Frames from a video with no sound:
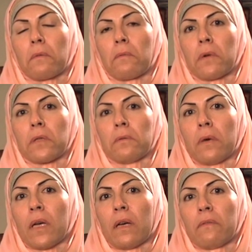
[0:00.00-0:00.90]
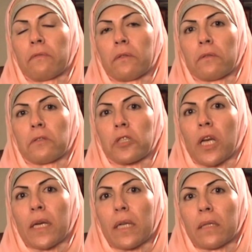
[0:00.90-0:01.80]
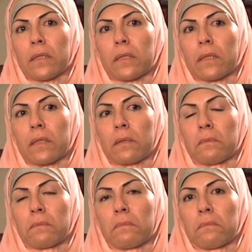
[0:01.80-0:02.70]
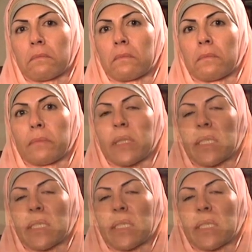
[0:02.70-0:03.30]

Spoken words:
When you have your child been